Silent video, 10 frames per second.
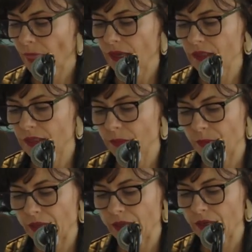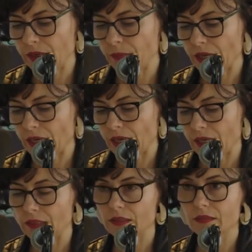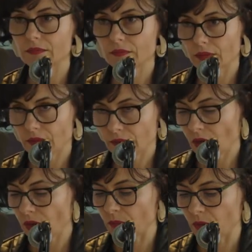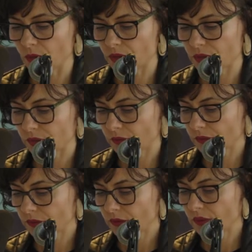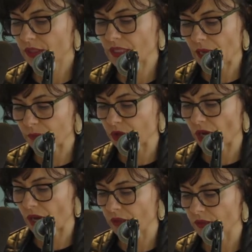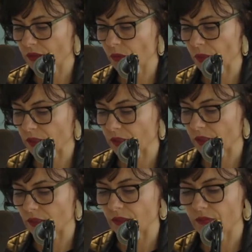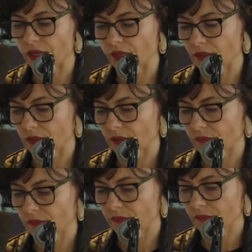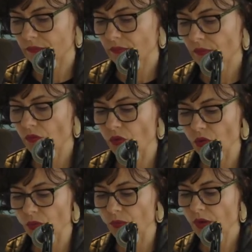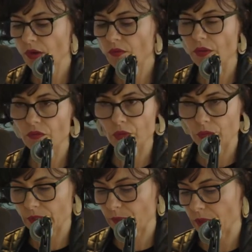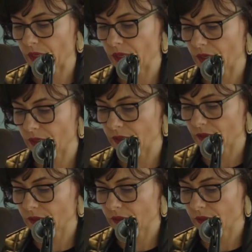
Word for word: Is the pen in my hand? Almost. Snapdragons wilting in the vase. Room refuted by night.